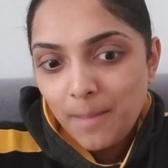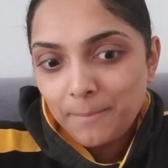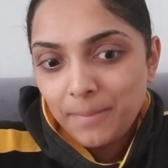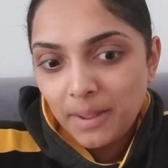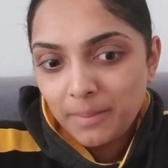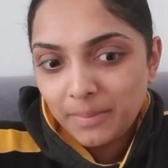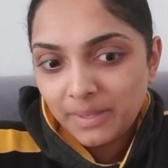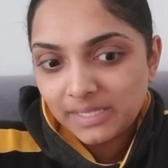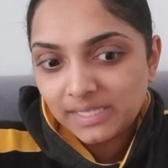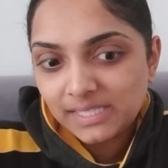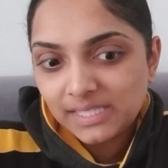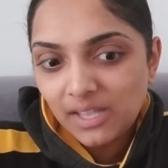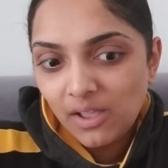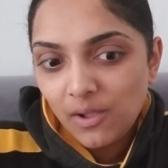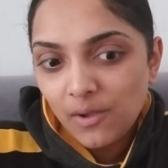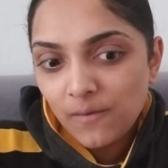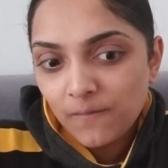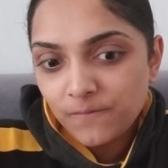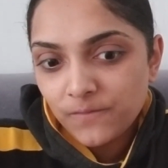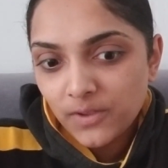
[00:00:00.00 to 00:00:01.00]
by
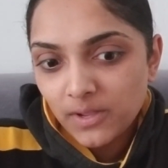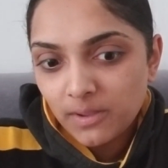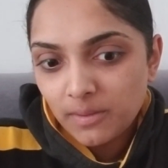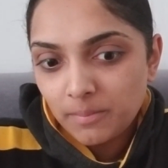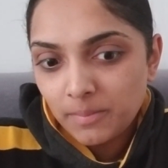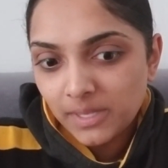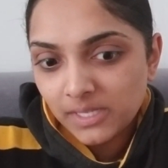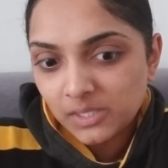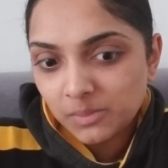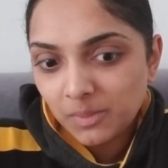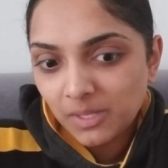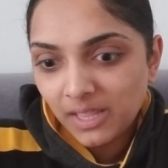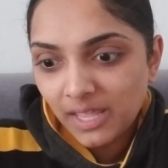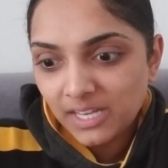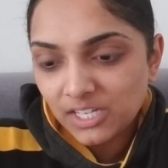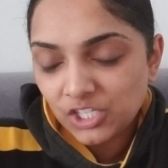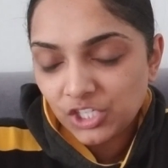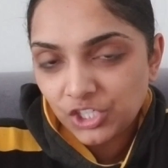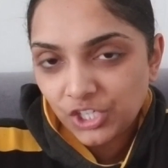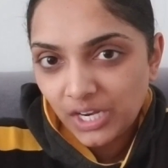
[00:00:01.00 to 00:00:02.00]
myself makes me
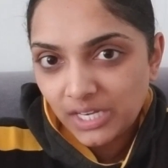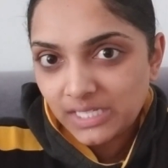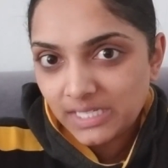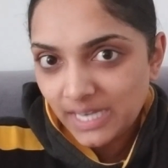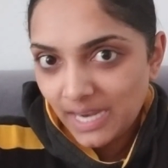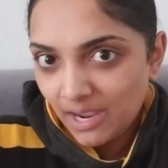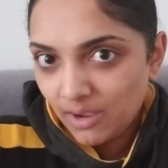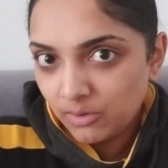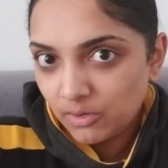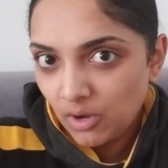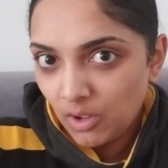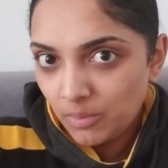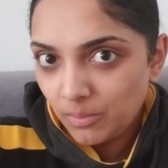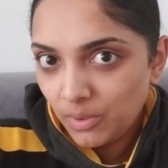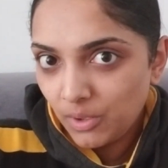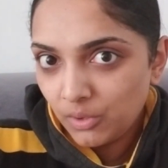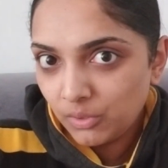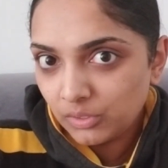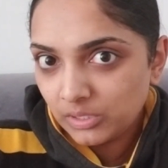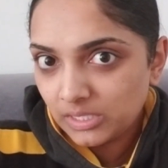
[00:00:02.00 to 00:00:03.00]
like shut down
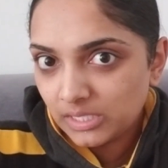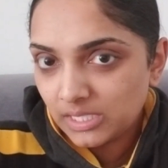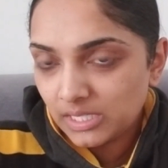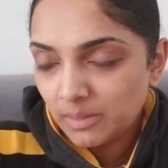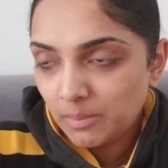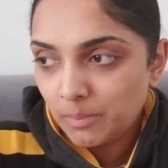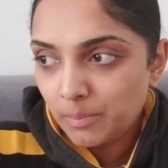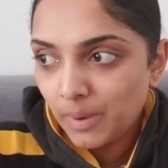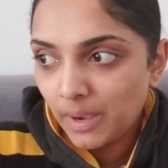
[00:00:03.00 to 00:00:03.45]
almost